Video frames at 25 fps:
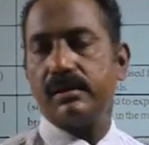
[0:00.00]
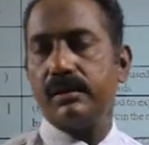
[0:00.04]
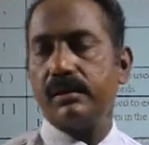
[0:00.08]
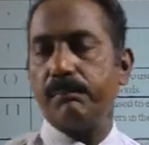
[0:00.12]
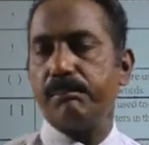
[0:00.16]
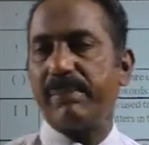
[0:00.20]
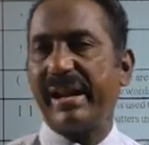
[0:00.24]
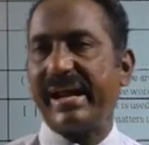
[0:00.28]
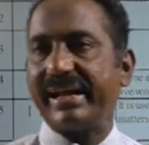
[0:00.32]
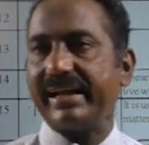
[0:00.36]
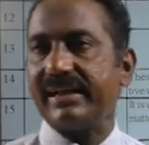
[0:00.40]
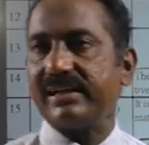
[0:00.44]

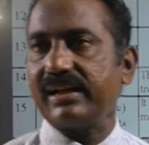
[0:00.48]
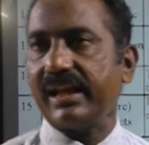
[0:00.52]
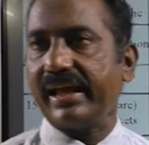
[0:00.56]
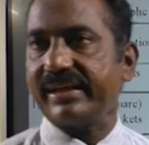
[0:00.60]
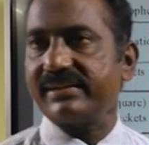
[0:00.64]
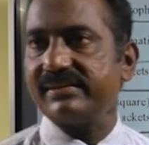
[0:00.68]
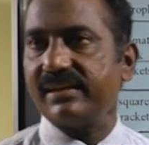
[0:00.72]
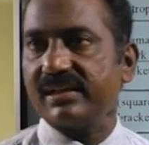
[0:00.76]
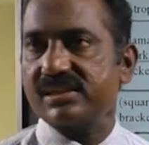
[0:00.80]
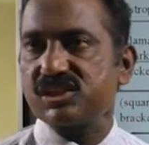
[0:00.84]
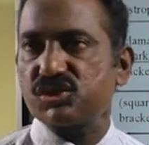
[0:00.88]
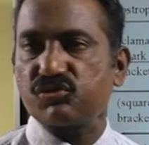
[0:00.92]
bracket
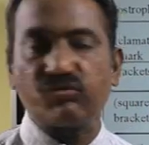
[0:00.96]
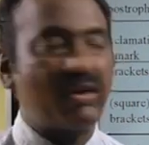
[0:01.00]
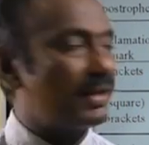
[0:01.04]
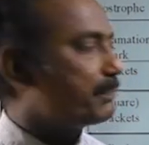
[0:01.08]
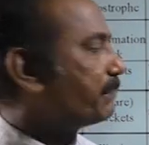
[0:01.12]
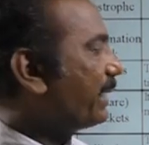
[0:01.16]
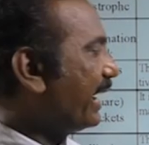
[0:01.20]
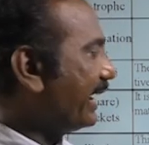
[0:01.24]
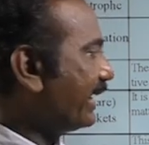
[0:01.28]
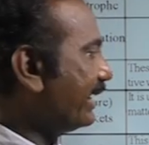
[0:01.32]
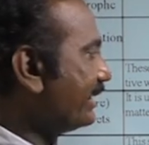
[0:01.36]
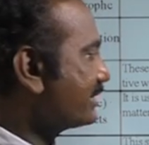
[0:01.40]
like that, square
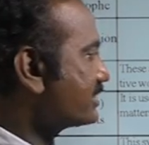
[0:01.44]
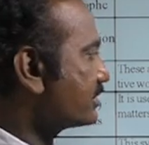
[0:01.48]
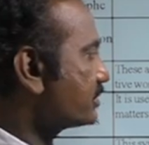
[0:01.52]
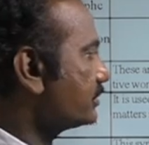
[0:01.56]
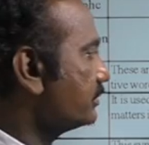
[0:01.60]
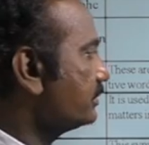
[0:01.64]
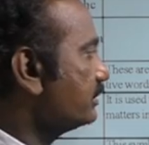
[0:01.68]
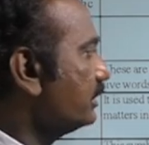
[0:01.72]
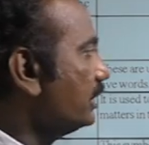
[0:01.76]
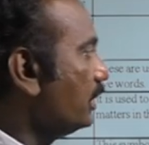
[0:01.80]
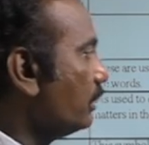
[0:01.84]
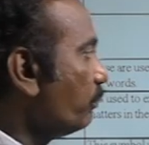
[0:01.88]
brackets.
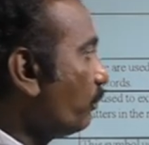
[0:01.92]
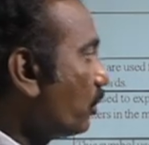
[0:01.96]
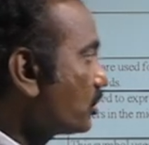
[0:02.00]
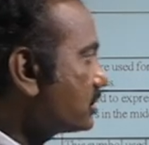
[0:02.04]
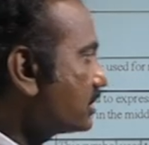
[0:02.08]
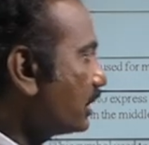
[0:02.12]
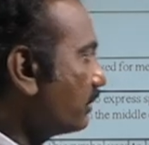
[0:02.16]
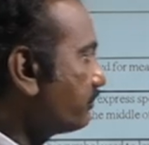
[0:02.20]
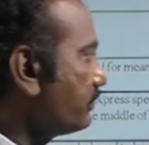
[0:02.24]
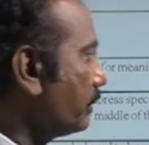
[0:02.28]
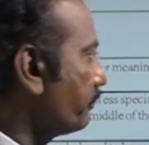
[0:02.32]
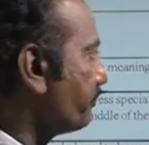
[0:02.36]

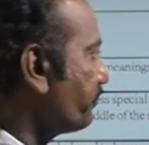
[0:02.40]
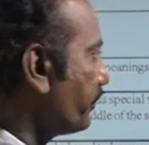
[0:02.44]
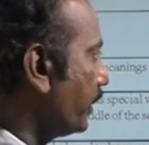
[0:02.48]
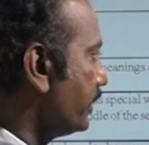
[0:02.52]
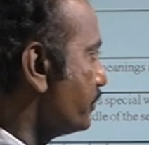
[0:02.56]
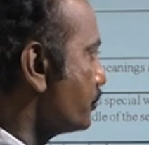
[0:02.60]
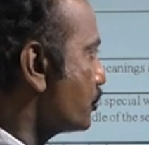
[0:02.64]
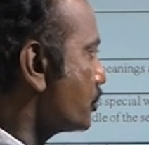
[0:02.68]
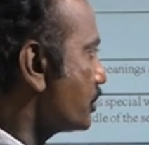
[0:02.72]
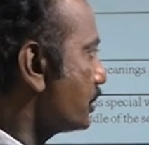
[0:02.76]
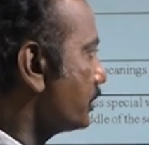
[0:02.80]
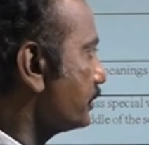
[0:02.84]
Most of them
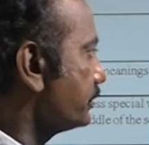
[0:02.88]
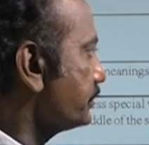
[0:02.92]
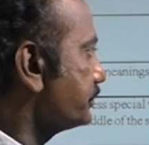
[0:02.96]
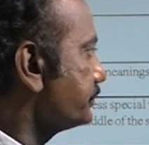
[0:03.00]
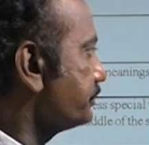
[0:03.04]
French.